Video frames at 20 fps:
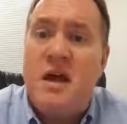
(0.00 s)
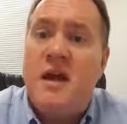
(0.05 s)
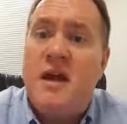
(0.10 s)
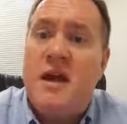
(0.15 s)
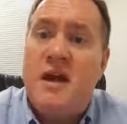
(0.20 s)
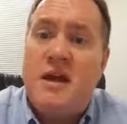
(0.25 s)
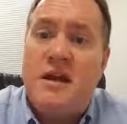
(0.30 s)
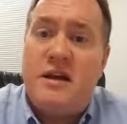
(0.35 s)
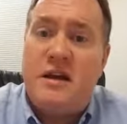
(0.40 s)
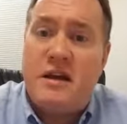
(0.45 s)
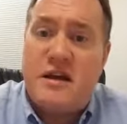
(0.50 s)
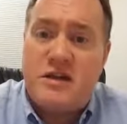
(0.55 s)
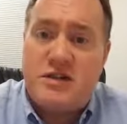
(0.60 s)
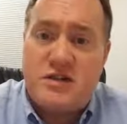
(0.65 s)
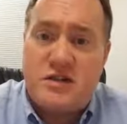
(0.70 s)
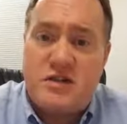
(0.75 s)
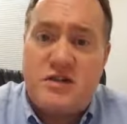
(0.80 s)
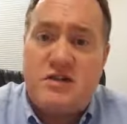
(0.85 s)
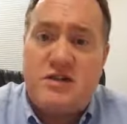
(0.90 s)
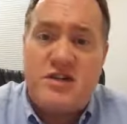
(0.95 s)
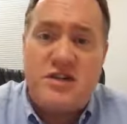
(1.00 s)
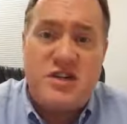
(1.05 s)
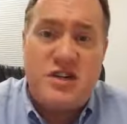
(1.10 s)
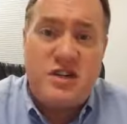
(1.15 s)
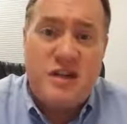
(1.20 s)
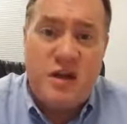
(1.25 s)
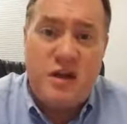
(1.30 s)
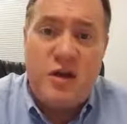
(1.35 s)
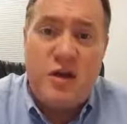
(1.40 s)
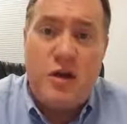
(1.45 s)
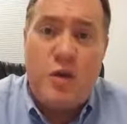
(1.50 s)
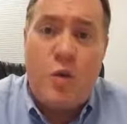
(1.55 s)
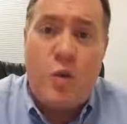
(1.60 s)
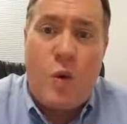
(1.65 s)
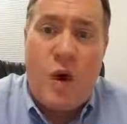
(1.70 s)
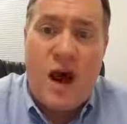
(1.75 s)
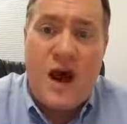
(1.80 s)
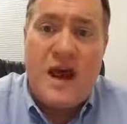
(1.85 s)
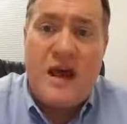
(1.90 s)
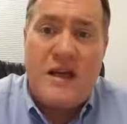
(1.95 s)
It certainly should tell you
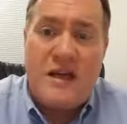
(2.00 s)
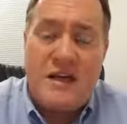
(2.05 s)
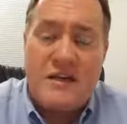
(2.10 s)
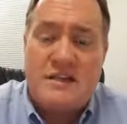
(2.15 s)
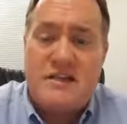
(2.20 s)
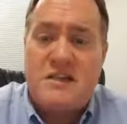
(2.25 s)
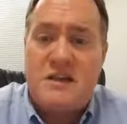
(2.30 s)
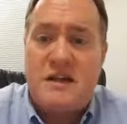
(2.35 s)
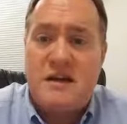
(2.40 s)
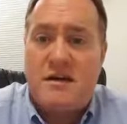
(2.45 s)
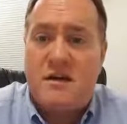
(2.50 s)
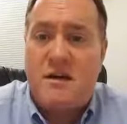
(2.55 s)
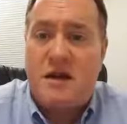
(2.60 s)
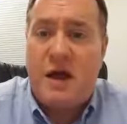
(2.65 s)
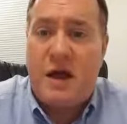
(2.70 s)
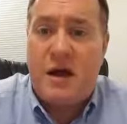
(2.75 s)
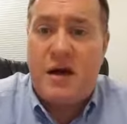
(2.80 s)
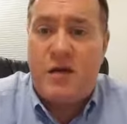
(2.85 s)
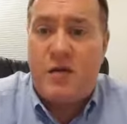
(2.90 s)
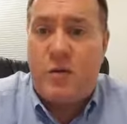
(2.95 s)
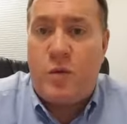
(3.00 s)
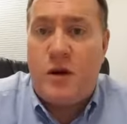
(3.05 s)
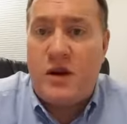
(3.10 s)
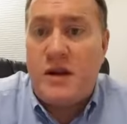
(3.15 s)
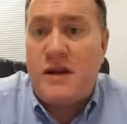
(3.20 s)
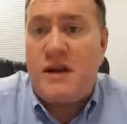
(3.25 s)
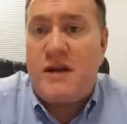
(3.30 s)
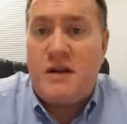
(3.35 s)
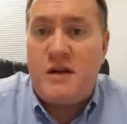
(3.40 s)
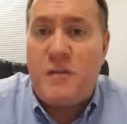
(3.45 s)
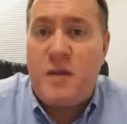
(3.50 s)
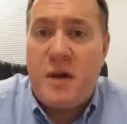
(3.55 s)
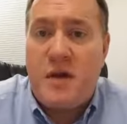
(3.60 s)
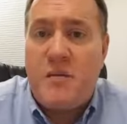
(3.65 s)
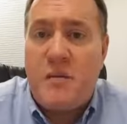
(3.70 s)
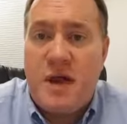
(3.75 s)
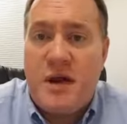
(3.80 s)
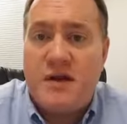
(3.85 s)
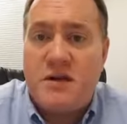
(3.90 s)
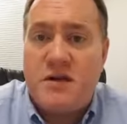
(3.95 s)
why it is that what an independent
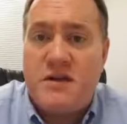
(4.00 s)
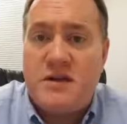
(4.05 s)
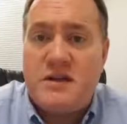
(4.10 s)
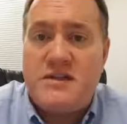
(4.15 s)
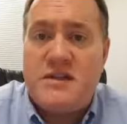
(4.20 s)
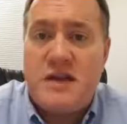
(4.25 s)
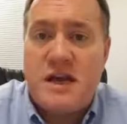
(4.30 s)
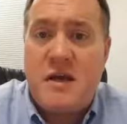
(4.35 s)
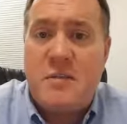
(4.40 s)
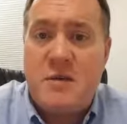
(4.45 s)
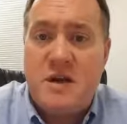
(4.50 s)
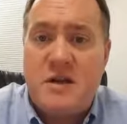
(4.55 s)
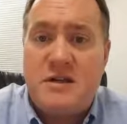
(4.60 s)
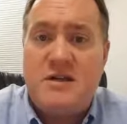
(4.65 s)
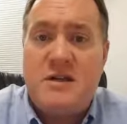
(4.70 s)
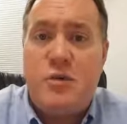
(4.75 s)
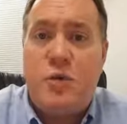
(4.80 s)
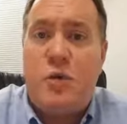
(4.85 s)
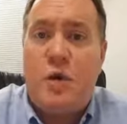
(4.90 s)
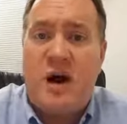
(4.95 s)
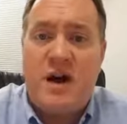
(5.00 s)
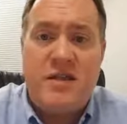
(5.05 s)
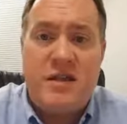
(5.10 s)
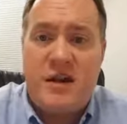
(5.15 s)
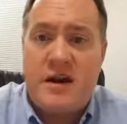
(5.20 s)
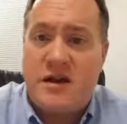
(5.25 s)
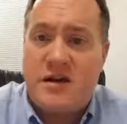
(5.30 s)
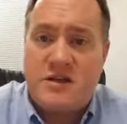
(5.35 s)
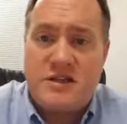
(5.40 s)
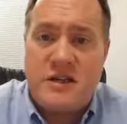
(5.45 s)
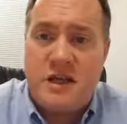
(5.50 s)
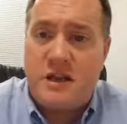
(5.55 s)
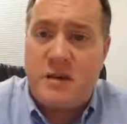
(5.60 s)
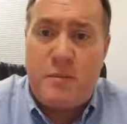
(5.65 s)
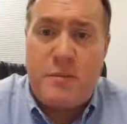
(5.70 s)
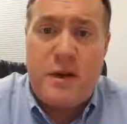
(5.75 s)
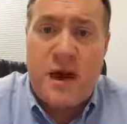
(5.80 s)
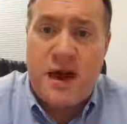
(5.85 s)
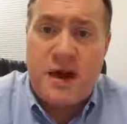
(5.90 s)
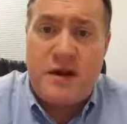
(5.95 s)
medical exam is and why the hairs on the
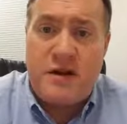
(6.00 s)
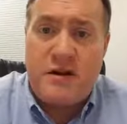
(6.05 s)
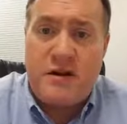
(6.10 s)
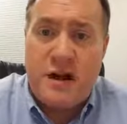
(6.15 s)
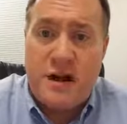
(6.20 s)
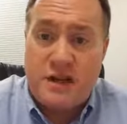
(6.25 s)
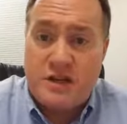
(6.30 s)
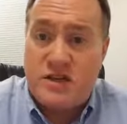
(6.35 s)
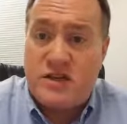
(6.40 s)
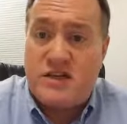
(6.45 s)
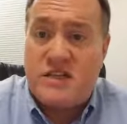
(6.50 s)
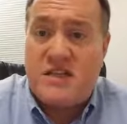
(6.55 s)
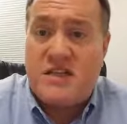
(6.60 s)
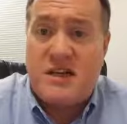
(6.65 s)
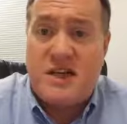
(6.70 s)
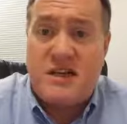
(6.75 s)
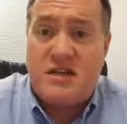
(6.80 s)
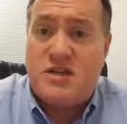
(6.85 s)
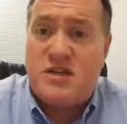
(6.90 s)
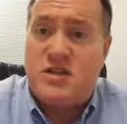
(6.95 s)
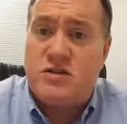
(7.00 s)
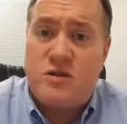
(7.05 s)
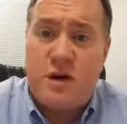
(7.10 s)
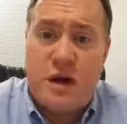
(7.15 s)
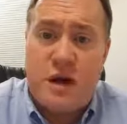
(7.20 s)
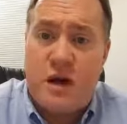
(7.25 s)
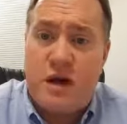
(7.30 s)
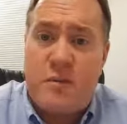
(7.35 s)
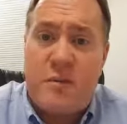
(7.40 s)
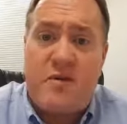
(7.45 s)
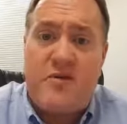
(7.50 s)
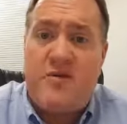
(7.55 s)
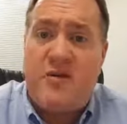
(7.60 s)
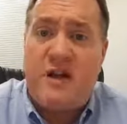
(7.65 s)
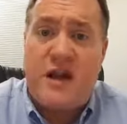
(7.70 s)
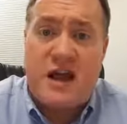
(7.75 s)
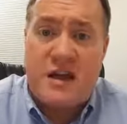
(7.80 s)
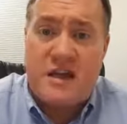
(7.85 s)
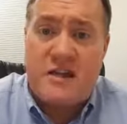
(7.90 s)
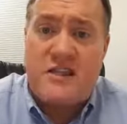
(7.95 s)
back of your neck should stand straight up if you're
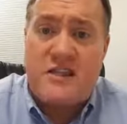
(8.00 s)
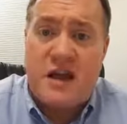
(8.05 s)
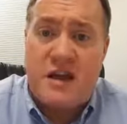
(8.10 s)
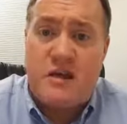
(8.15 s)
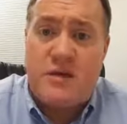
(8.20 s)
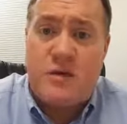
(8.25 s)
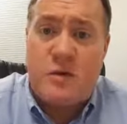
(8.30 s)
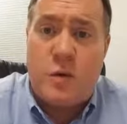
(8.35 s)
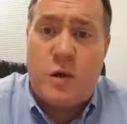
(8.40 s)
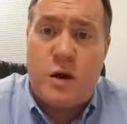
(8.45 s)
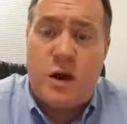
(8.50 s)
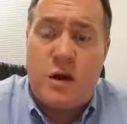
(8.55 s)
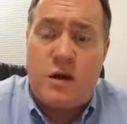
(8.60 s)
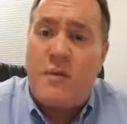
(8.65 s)
getting sent to one.